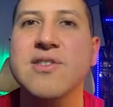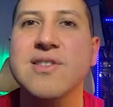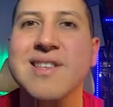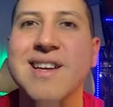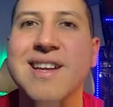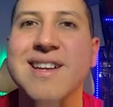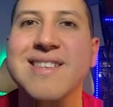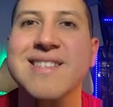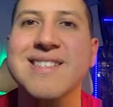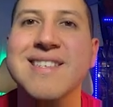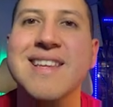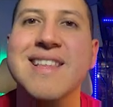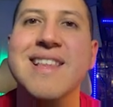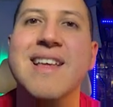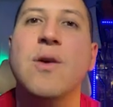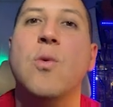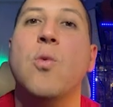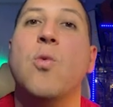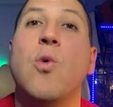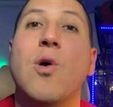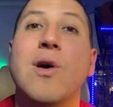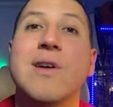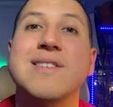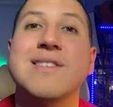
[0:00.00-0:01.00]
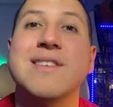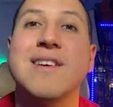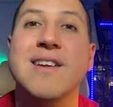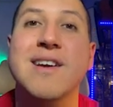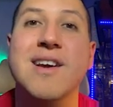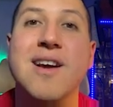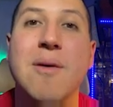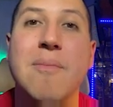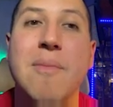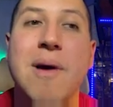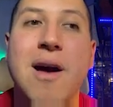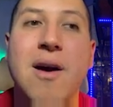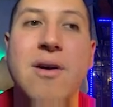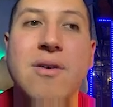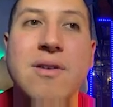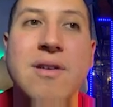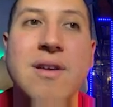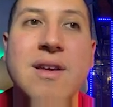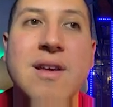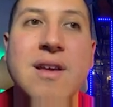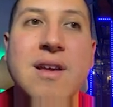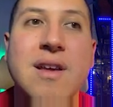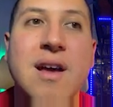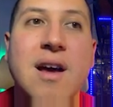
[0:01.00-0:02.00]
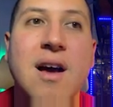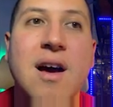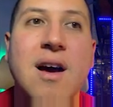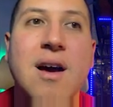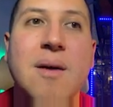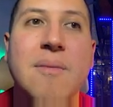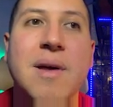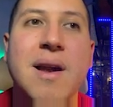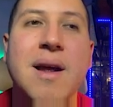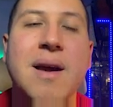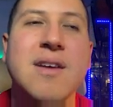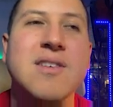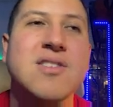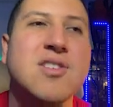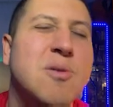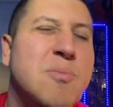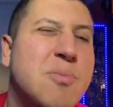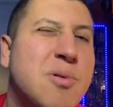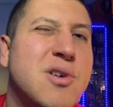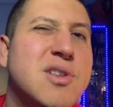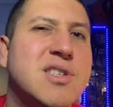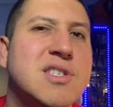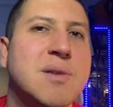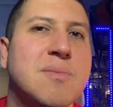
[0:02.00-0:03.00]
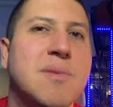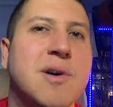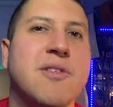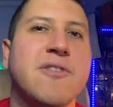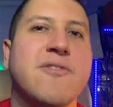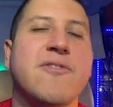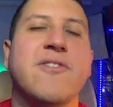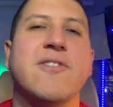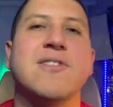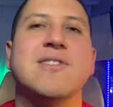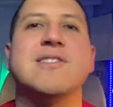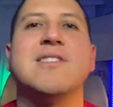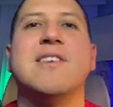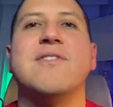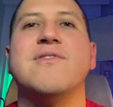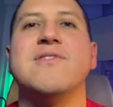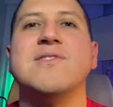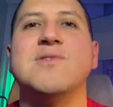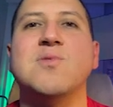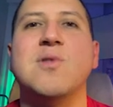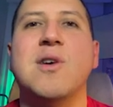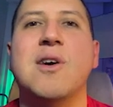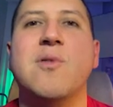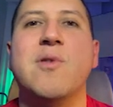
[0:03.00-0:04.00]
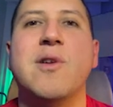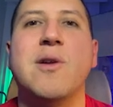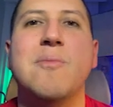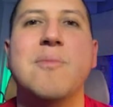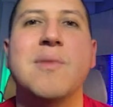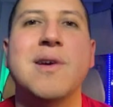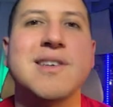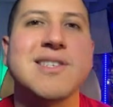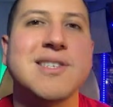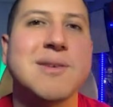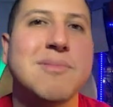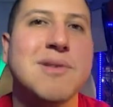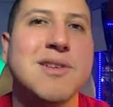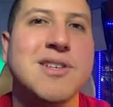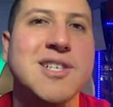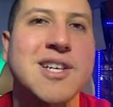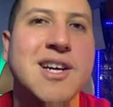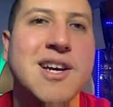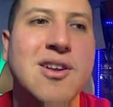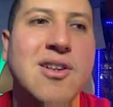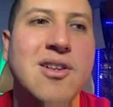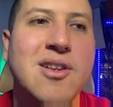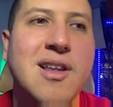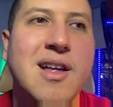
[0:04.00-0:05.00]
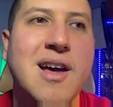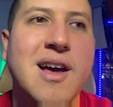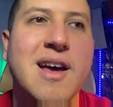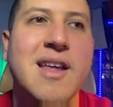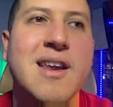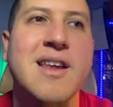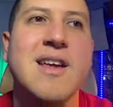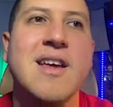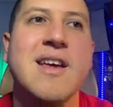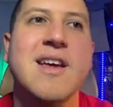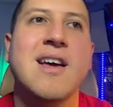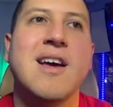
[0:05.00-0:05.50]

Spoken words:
It's kind of see like what's going to come out. And I'm going to start putting some other fun stuff as well. I want to mix up the channel a lot.